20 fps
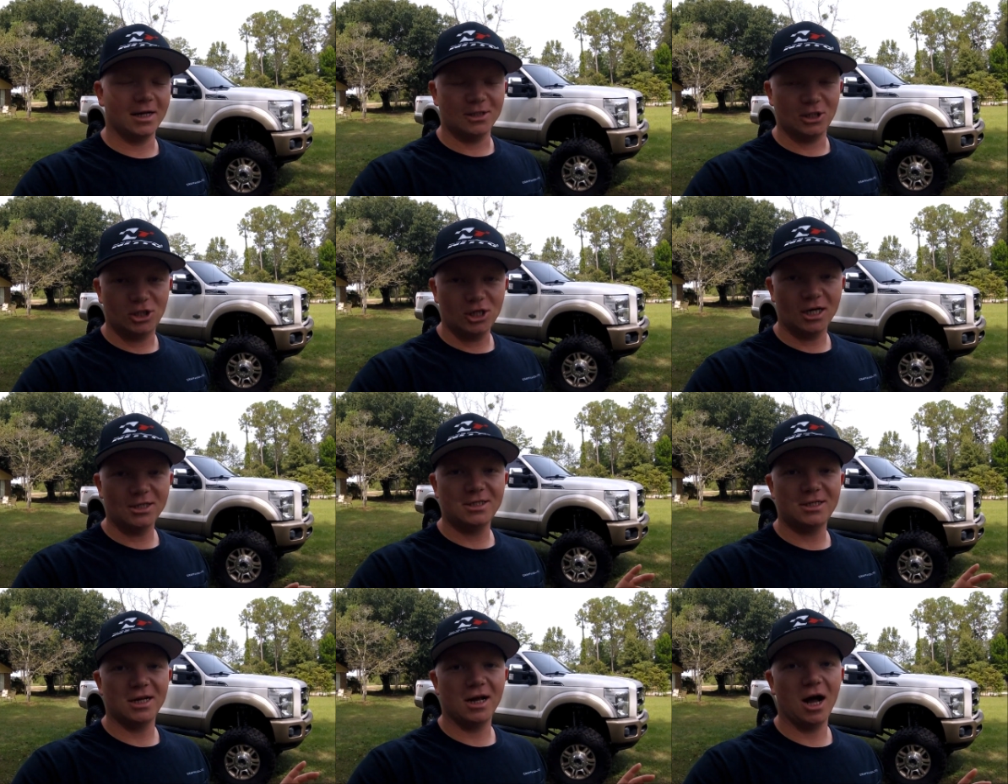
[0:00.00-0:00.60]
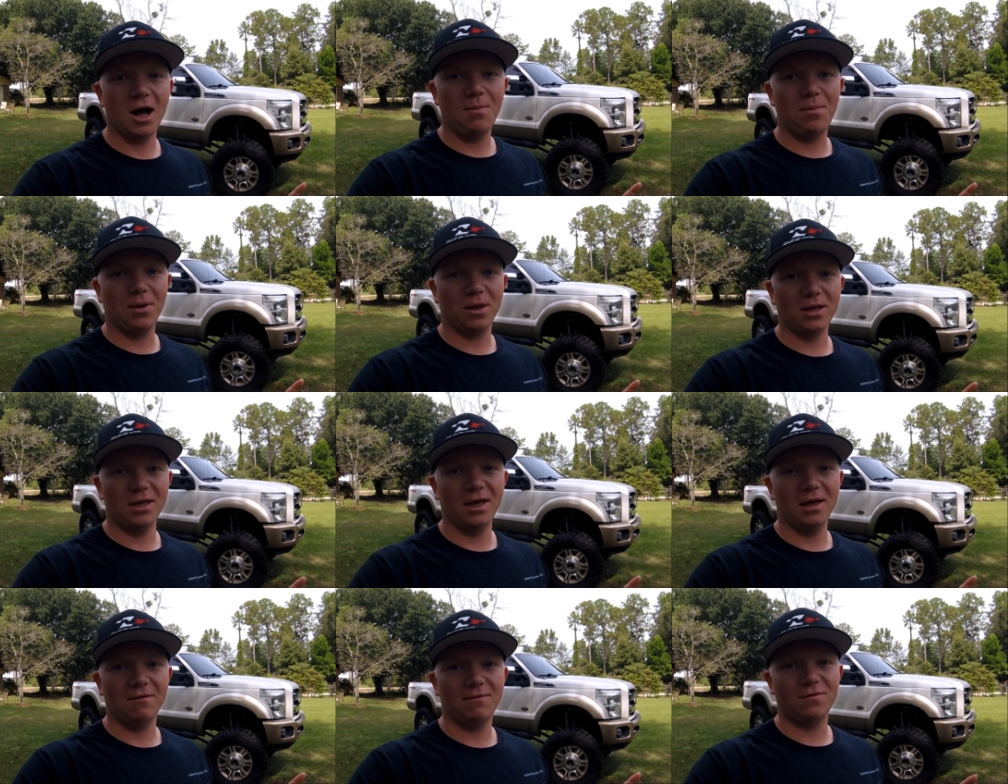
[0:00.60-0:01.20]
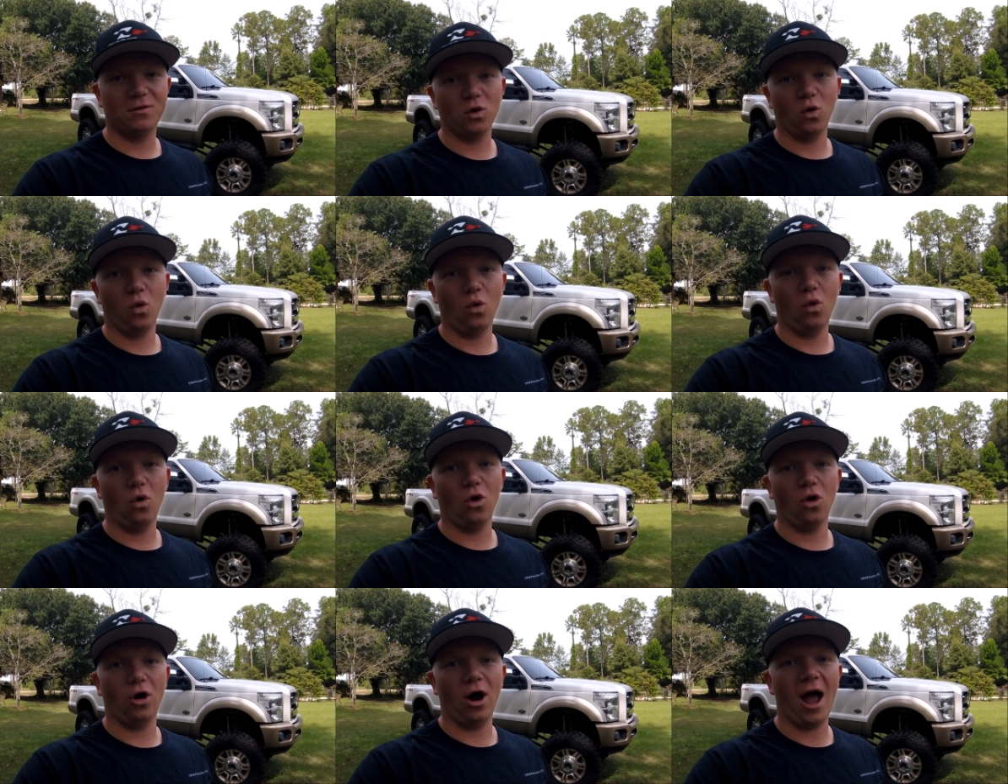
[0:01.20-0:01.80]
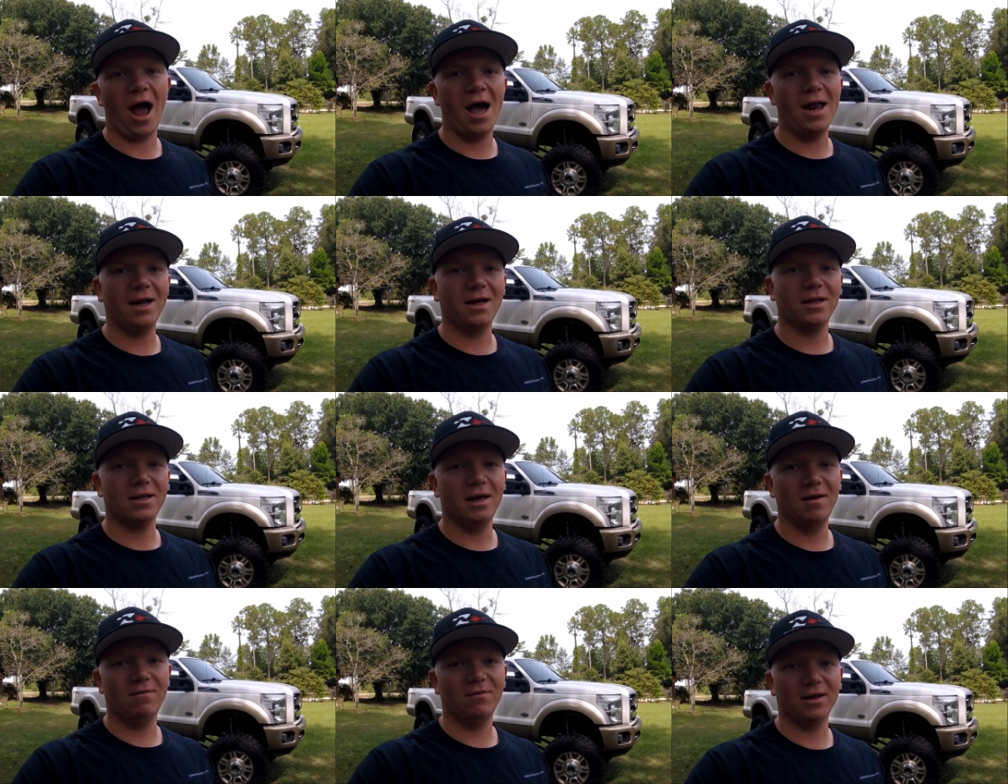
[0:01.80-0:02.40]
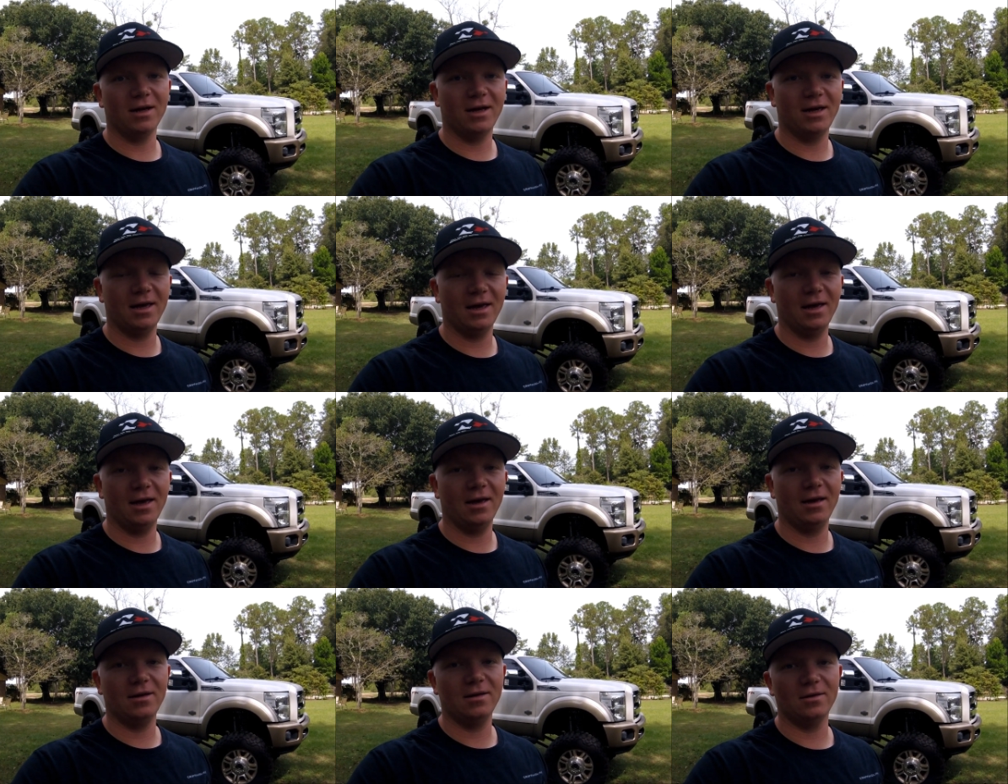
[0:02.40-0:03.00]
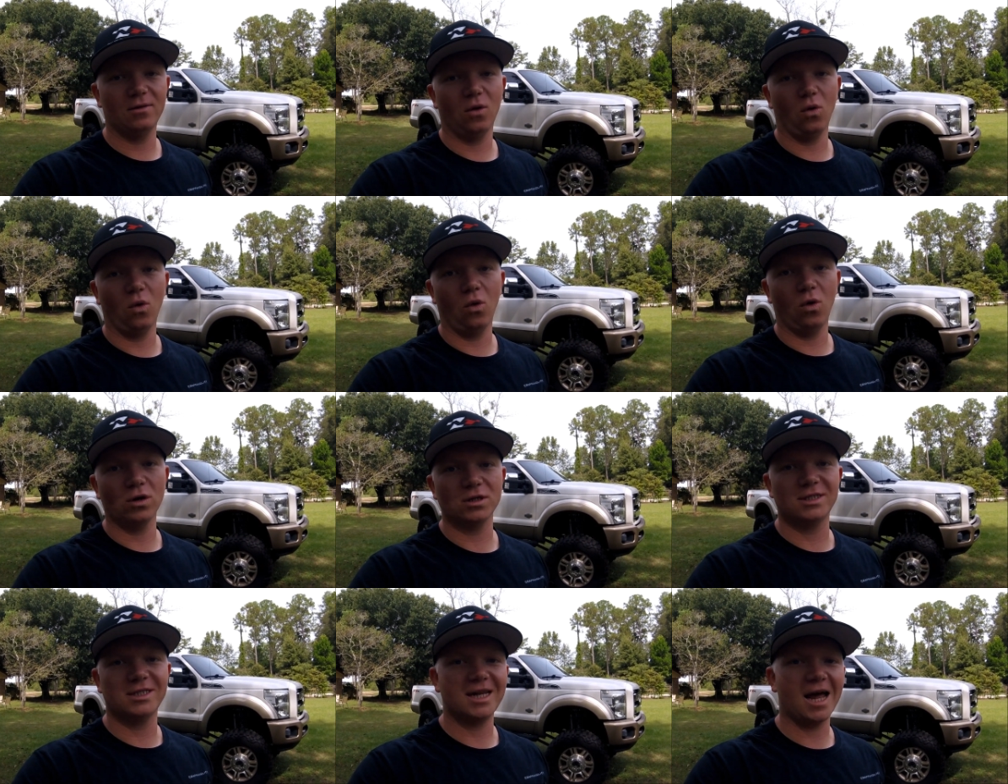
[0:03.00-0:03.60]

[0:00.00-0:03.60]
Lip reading: adjusting up a lift or adding a leveling kit or